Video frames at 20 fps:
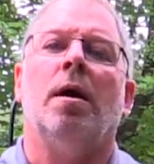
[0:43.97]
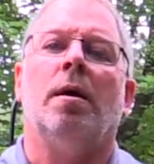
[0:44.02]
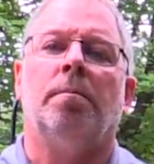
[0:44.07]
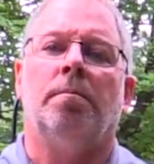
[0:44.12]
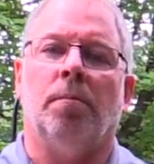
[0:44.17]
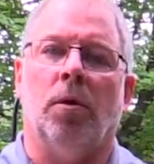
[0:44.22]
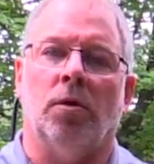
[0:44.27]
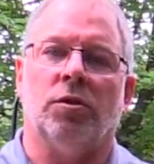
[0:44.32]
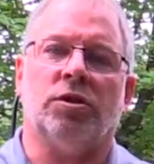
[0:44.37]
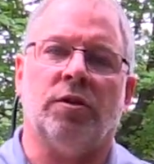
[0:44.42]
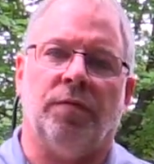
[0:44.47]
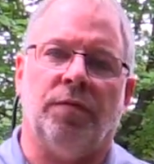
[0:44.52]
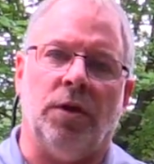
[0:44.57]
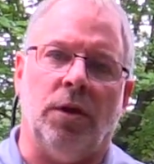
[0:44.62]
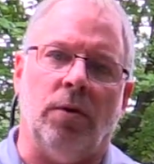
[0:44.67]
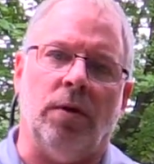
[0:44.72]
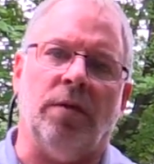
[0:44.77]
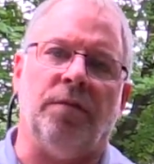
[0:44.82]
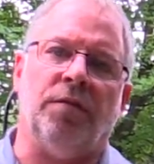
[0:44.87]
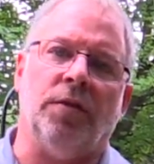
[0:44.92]
Most of
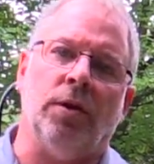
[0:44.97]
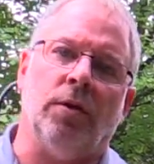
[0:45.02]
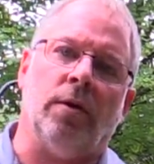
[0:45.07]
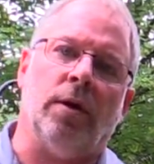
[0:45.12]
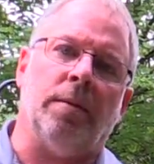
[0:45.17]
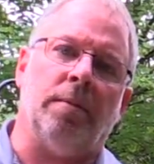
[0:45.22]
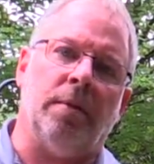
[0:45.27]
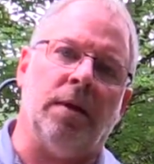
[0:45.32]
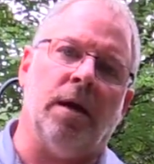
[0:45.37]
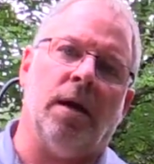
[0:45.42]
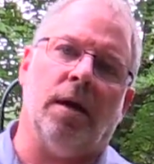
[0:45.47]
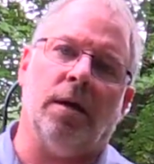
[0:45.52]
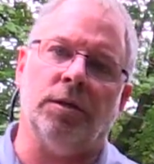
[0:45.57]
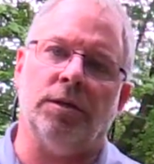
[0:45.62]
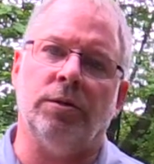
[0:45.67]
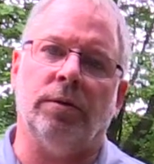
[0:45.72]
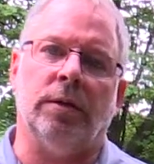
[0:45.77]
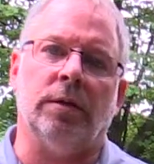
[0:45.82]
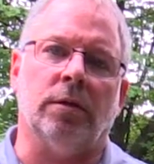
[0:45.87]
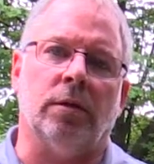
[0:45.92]
you, if you're
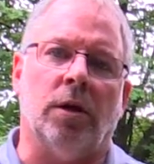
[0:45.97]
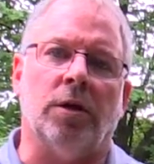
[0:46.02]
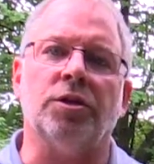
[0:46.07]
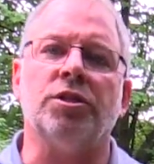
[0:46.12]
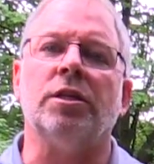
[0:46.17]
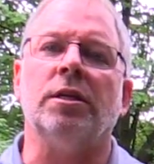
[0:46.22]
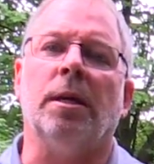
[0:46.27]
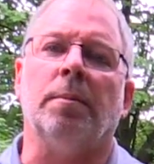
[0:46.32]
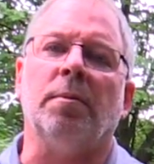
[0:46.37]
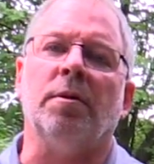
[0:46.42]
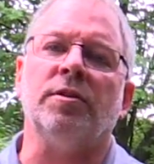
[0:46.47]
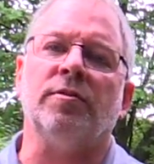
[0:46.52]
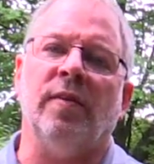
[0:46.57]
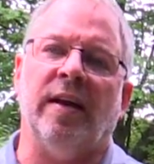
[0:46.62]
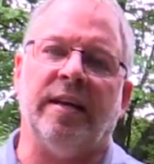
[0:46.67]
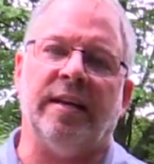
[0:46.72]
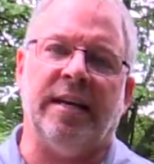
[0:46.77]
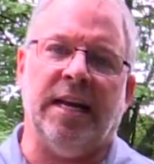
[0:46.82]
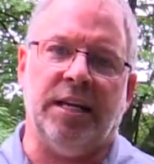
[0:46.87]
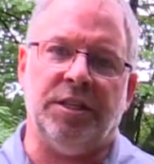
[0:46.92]
doing large numbers of
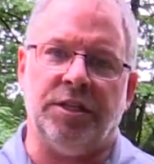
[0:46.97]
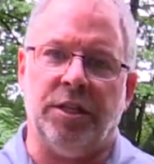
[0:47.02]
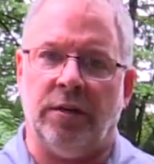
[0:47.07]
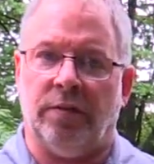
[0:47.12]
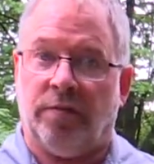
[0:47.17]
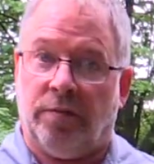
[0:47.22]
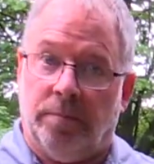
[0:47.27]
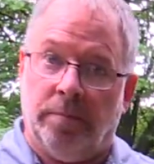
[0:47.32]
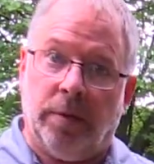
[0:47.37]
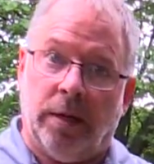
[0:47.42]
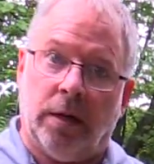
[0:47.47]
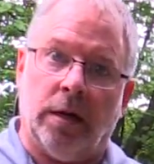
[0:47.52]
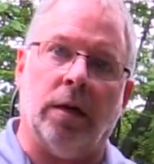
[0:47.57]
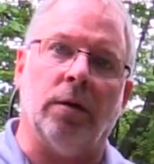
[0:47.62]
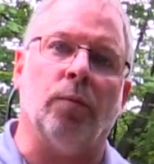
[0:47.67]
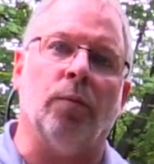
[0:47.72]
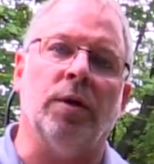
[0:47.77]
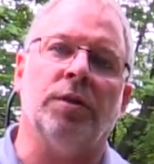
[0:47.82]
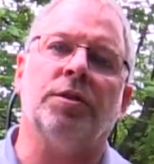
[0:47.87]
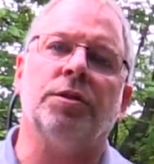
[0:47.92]
Echinacea, you're familiar
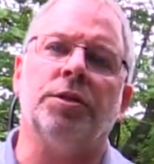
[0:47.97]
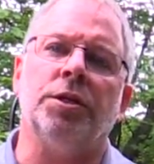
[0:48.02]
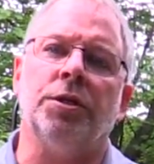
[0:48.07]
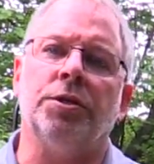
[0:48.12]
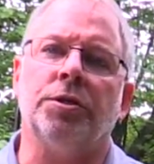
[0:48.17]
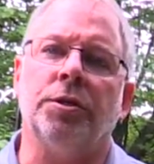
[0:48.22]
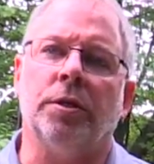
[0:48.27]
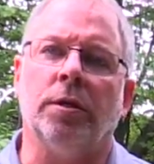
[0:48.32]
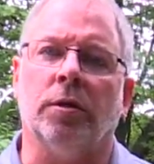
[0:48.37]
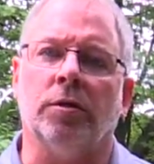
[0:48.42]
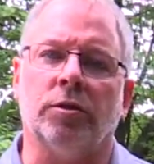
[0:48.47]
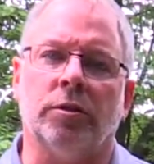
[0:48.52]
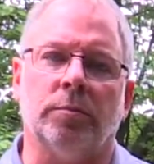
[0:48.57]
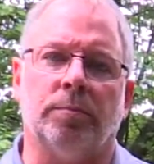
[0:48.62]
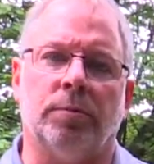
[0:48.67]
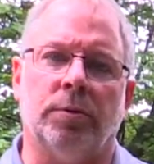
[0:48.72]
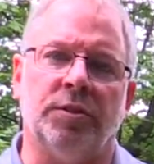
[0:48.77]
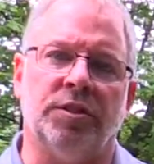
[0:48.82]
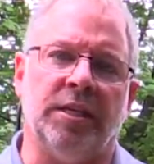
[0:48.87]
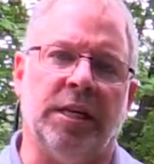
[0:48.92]
with tissue culture
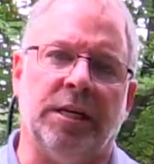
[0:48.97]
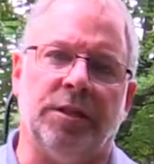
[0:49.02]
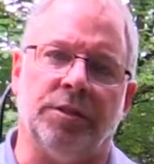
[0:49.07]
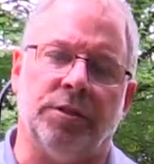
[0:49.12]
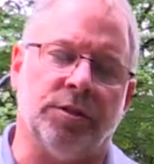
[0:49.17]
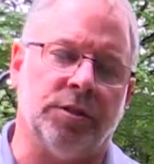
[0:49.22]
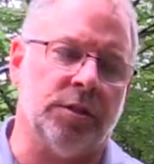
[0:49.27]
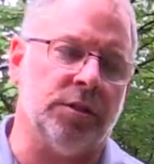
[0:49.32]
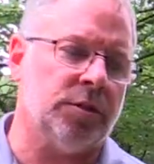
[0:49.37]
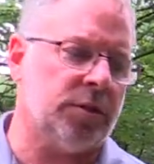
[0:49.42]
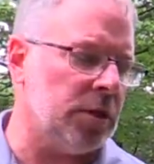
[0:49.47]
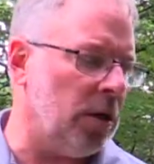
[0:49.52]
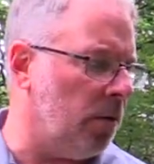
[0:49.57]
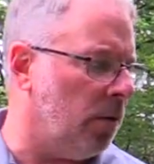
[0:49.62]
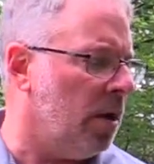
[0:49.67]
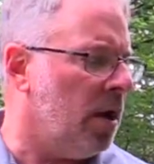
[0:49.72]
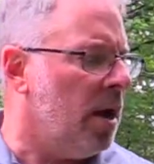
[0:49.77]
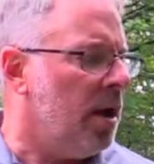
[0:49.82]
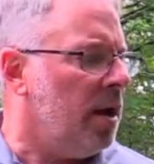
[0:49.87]
procedures. And so